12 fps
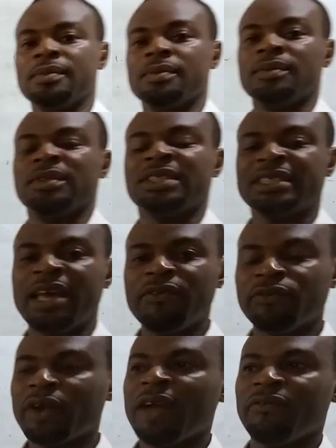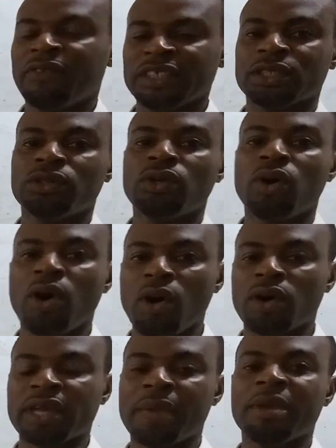several physical or
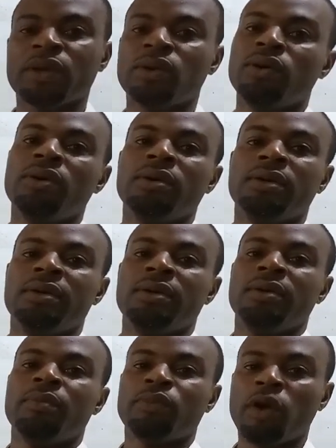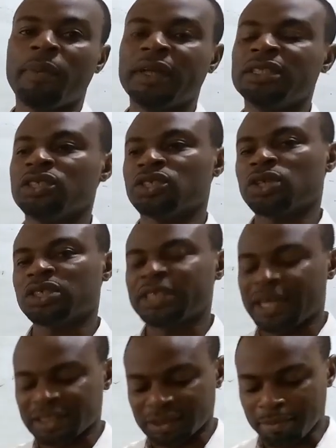chemical properties such
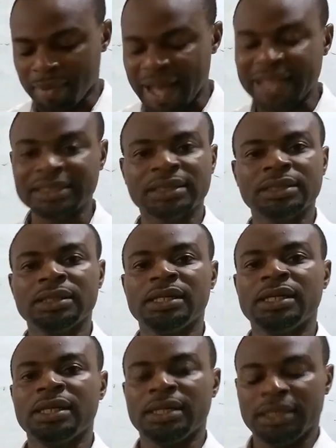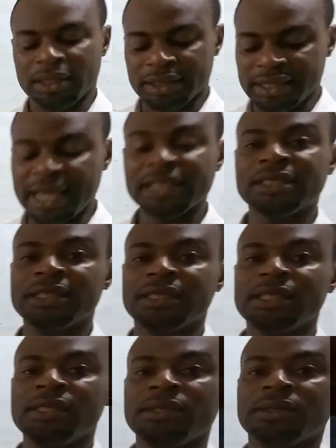as mass,
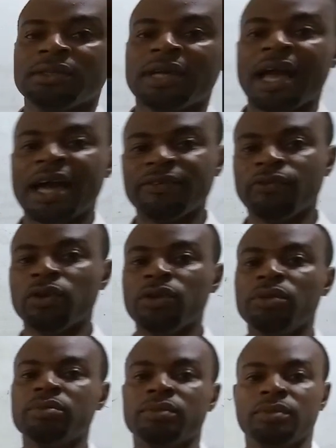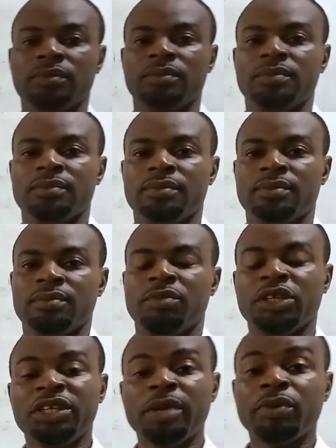density, and volume. But
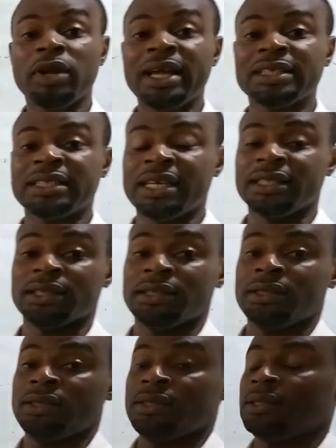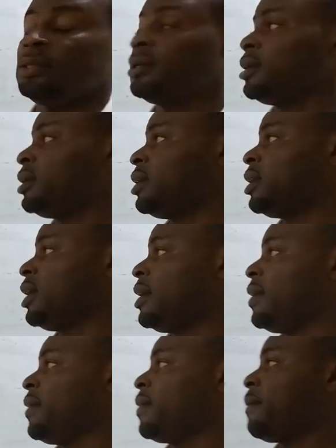in a broader sense,
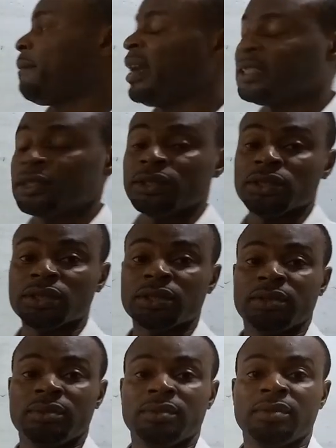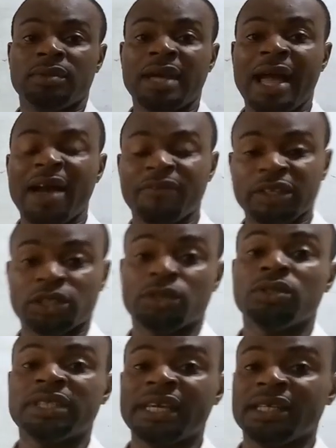particles are
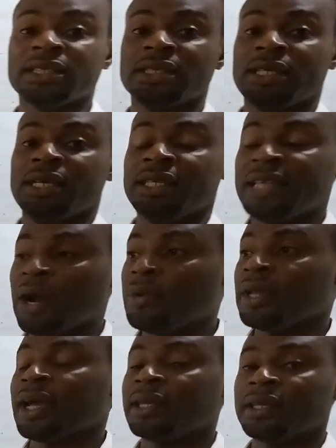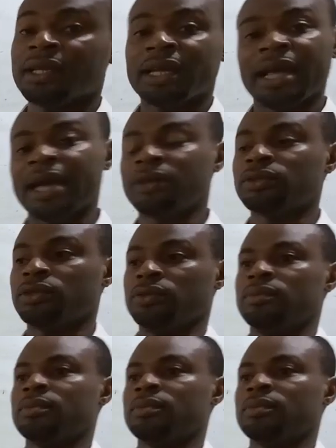physical things that we can count.